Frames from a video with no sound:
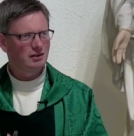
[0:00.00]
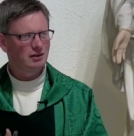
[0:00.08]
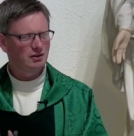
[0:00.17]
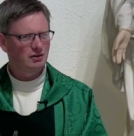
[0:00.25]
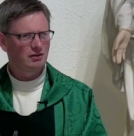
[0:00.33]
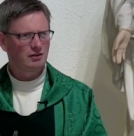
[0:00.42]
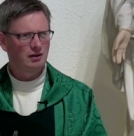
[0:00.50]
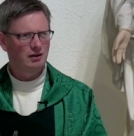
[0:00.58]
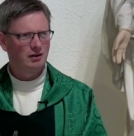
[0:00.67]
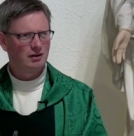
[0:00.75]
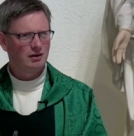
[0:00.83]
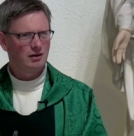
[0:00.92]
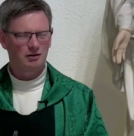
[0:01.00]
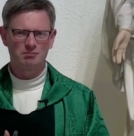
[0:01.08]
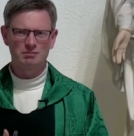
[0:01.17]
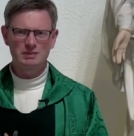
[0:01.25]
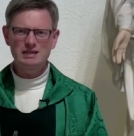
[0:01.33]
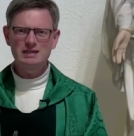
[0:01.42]
or or
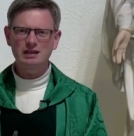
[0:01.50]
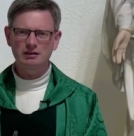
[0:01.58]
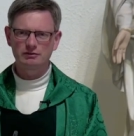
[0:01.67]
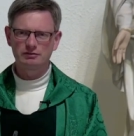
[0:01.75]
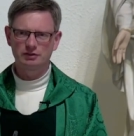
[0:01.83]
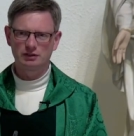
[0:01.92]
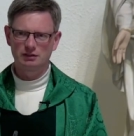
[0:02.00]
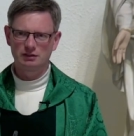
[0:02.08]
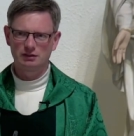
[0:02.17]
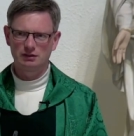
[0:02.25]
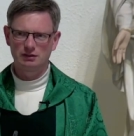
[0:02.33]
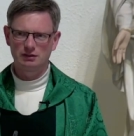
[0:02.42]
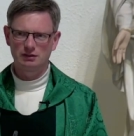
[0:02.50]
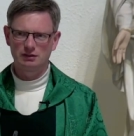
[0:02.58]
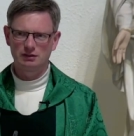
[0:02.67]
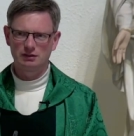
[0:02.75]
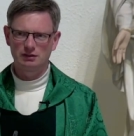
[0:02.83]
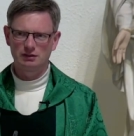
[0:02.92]
meaningful?
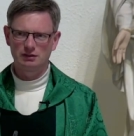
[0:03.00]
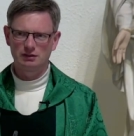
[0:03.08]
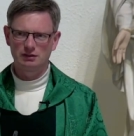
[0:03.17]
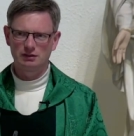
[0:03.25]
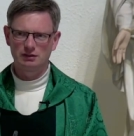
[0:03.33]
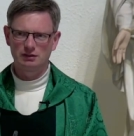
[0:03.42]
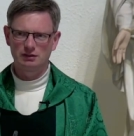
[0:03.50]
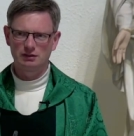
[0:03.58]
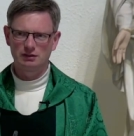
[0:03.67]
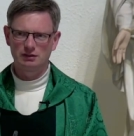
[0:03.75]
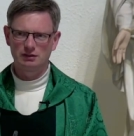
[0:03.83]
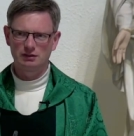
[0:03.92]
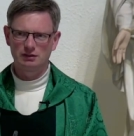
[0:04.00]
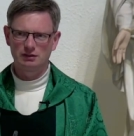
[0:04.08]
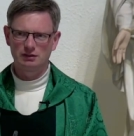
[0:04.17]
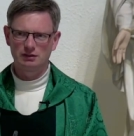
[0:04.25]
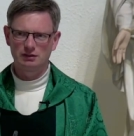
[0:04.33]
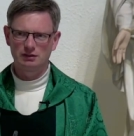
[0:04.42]
Because while this is fun,
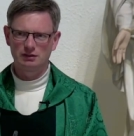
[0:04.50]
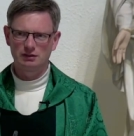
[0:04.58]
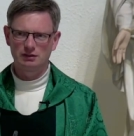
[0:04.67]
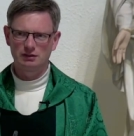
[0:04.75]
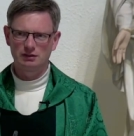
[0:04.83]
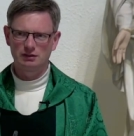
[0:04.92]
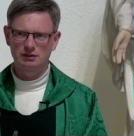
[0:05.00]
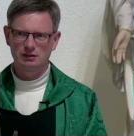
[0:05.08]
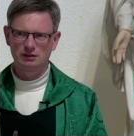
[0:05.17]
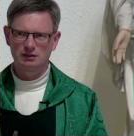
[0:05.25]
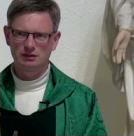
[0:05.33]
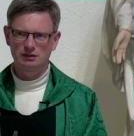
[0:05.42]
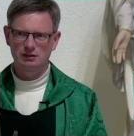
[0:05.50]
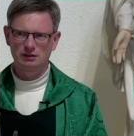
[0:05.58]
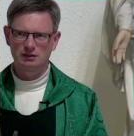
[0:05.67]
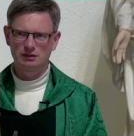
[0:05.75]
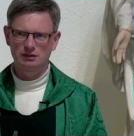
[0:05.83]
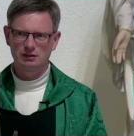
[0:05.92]
you can't live
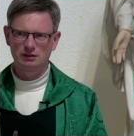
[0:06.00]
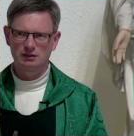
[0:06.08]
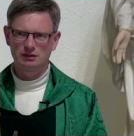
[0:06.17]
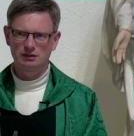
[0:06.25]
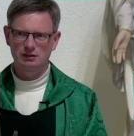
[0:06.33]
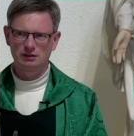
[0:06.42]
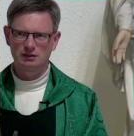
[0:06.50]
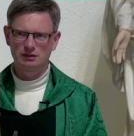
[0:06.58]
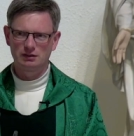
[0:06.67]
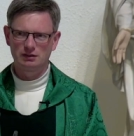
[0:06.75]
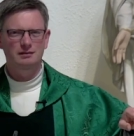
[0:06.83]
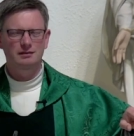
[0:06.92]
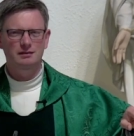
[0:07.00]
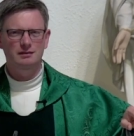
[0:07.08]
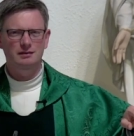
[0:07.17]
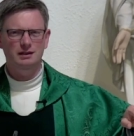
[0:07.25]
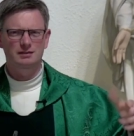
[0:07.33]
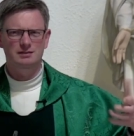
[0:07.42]
for this.
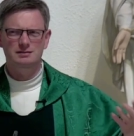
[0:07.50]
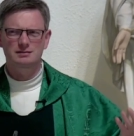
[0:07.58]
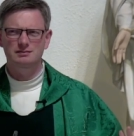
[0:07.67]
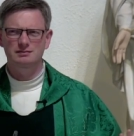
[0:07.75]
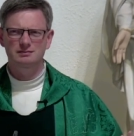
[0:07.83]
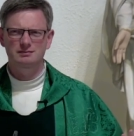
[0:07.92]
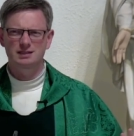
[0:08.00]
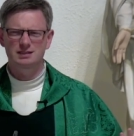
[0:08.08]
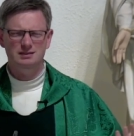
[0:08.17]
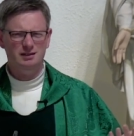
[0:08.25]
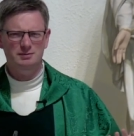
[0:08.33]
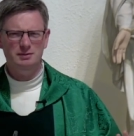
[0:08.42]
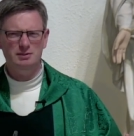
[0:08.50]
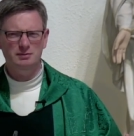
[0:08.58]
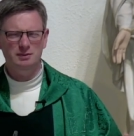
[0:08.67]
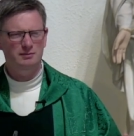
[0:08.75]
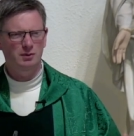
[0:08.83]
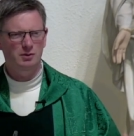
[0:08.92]
Like there's there's got to be
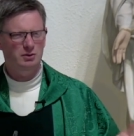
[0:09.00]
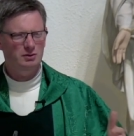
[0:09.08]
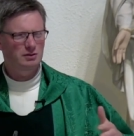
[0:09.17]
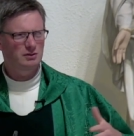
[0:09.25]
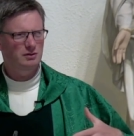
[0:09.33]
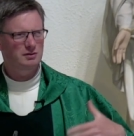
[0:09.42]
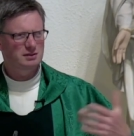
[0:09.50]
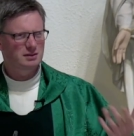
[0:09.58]
something more. You, you know, it's